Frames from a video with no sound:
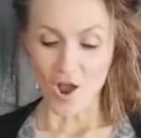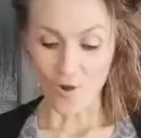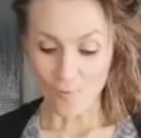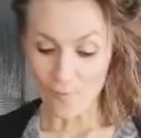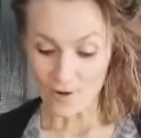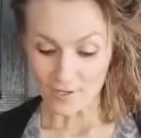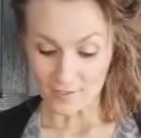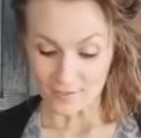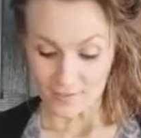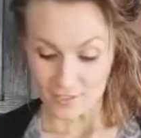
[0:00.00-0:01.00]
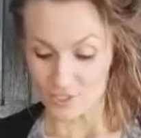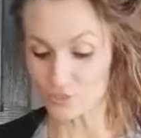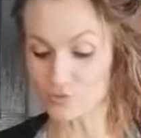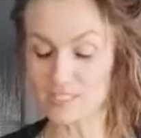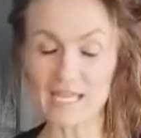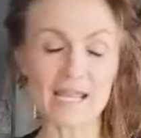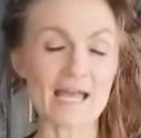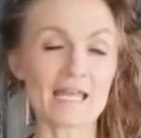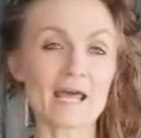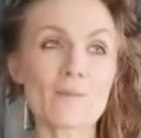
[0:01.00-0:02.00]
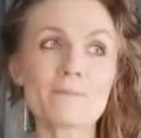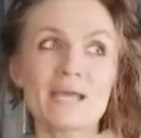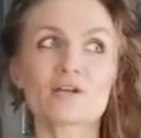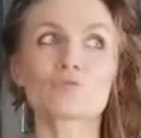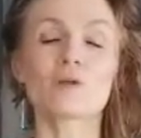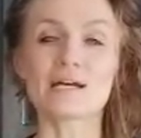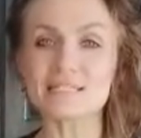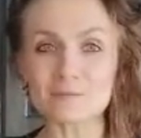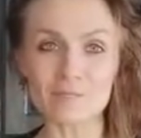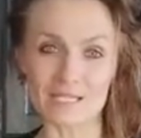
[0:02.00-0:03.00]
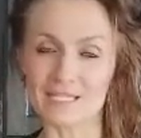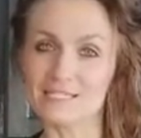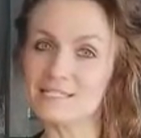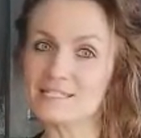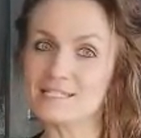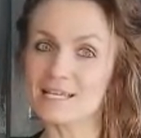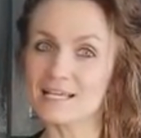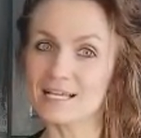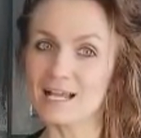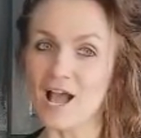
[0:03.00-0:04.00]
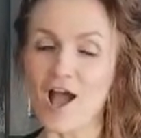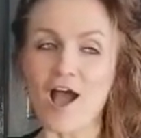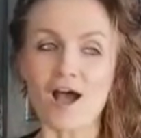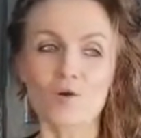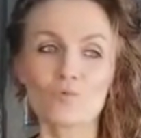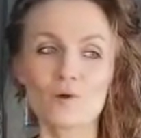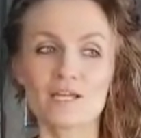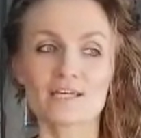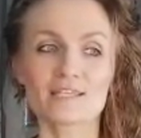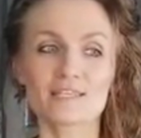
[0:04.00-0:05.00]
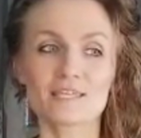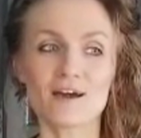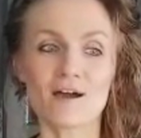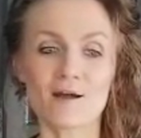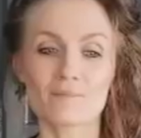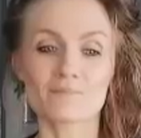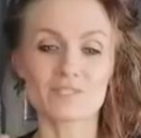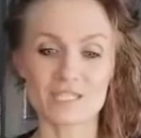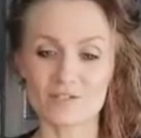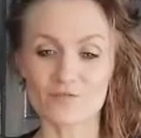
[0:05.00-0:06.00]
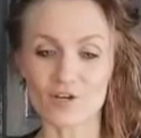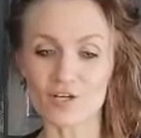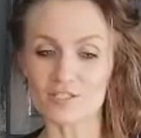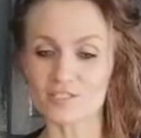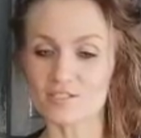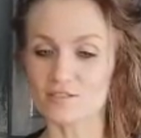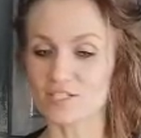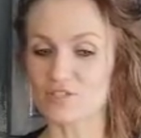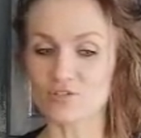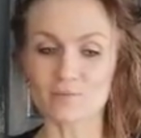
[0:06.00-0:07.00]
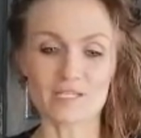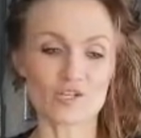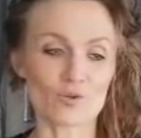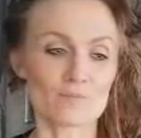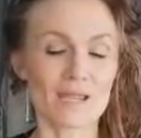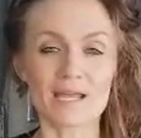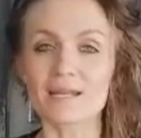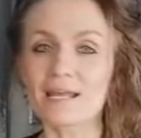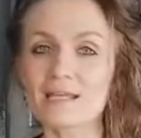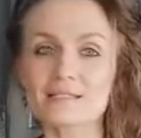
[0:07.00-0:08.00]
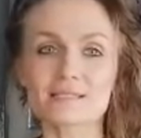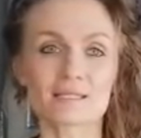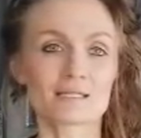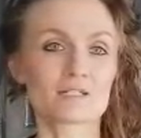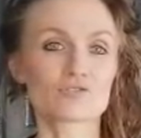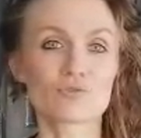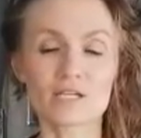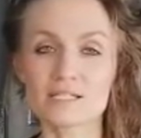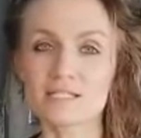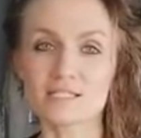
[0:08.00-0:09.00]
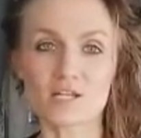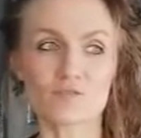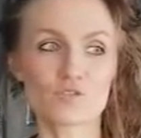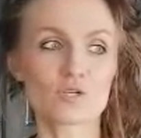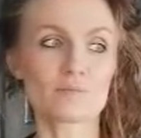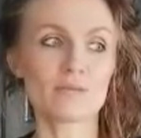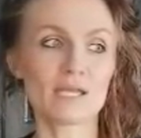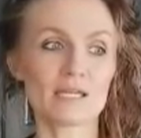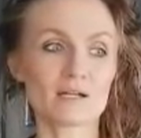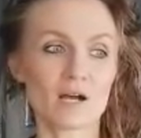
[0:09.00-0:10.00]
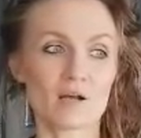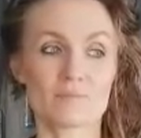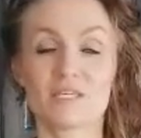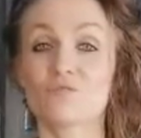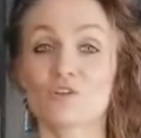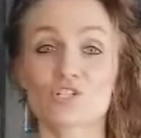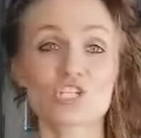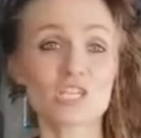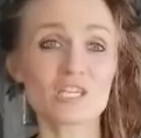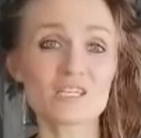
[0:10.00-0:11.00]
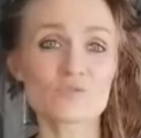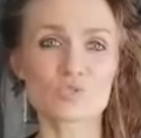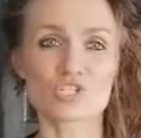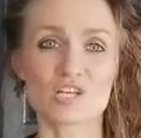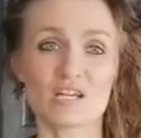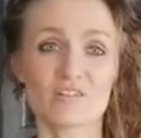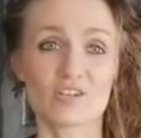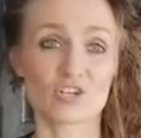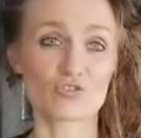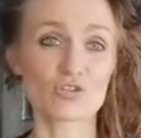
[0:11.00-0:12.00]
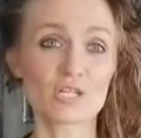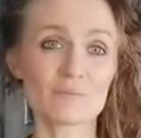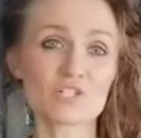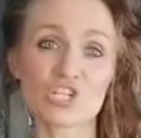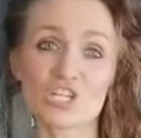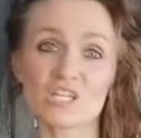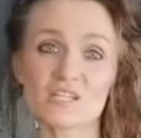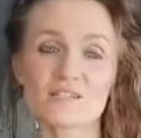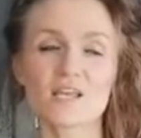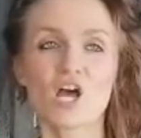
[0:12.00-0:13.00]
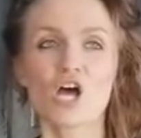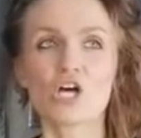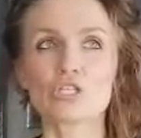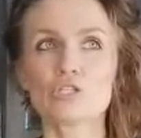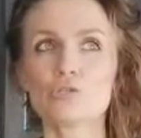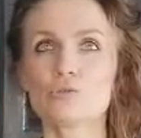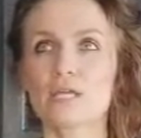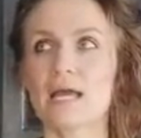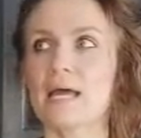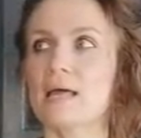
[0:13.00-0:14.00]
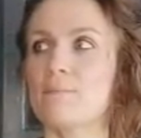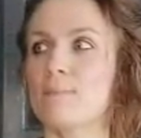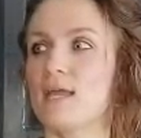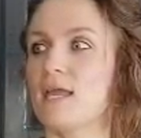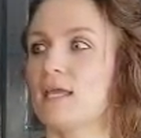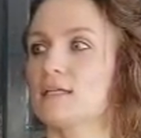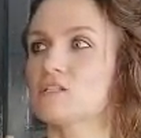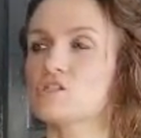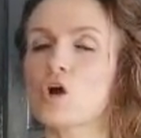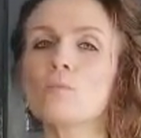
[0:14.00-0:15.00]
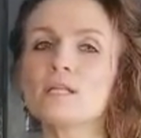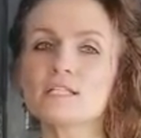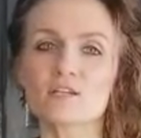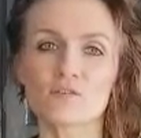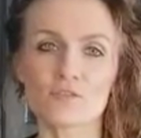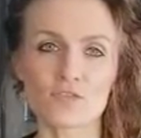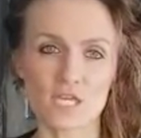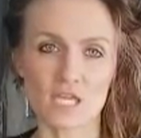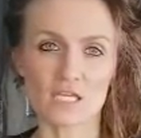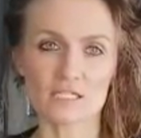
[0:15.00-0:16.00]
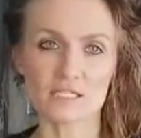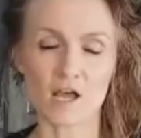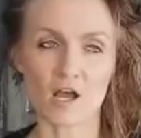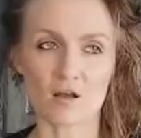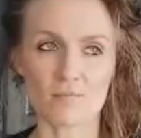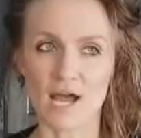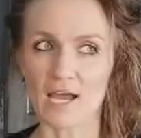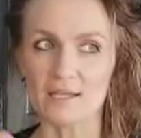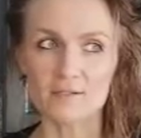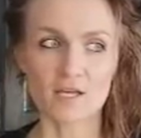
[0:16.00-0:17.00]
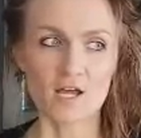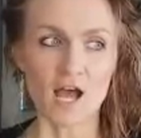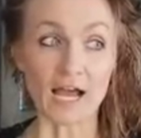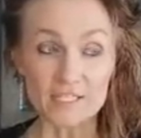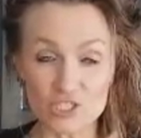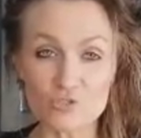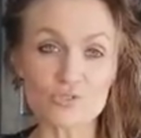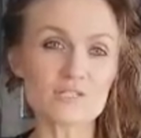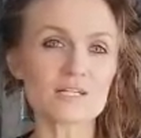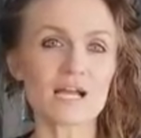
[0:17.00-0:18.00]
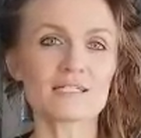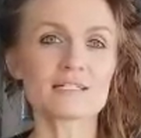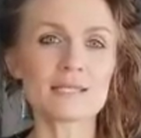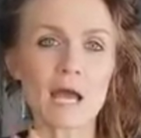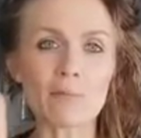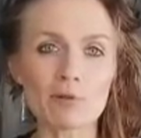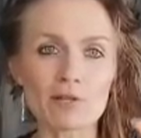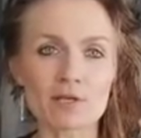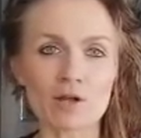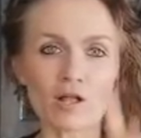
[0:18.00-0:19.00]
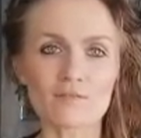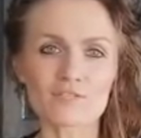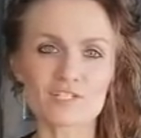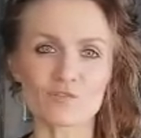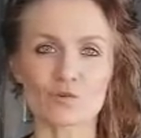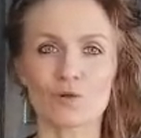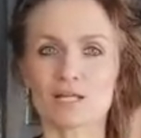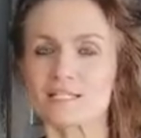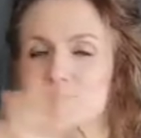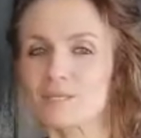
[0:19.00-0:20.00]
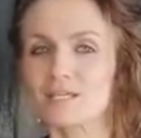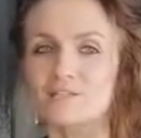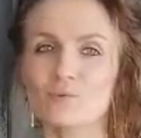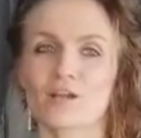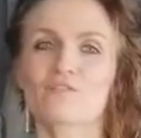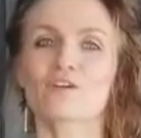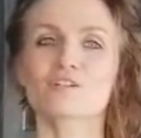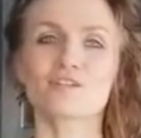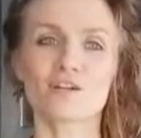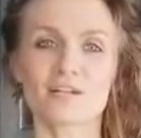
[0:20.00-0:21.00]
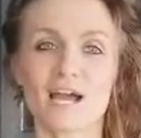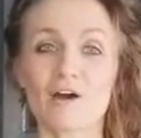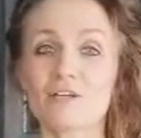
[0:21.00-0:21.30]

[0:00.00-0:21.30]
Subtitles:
Or you can make recipes with kefir. Like you can make your own mayonnaise, like crazy stuff. You can make kefir cheese, which is kind of like a cream cheese. You can make so many different things. I used to kind of dabble in all of the different recipes when I first started out.